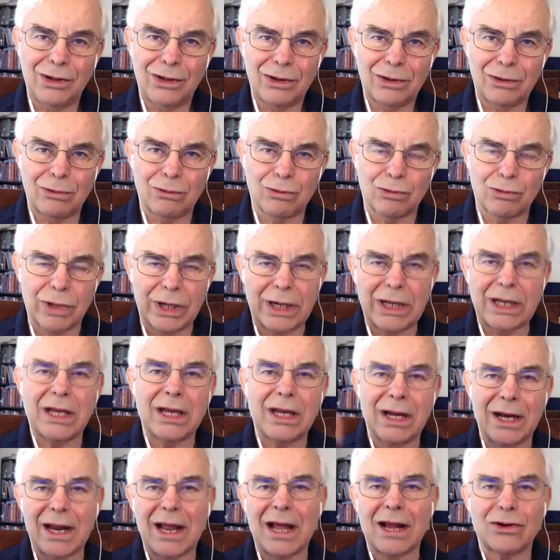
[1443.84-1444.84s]

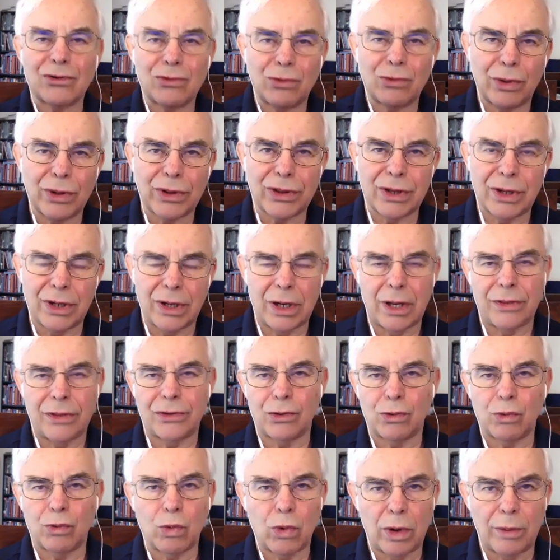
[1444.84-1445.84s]
reconnect with another
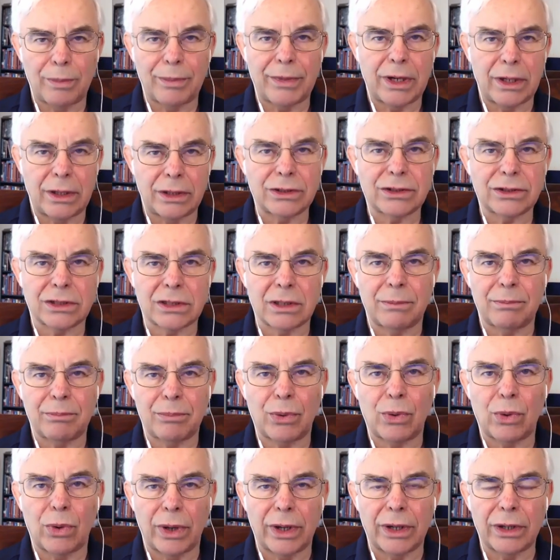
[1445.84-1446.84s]
woman at some
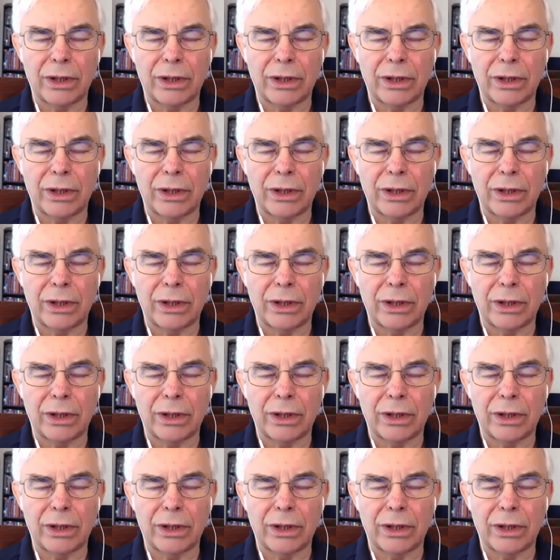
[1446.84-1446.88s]
point,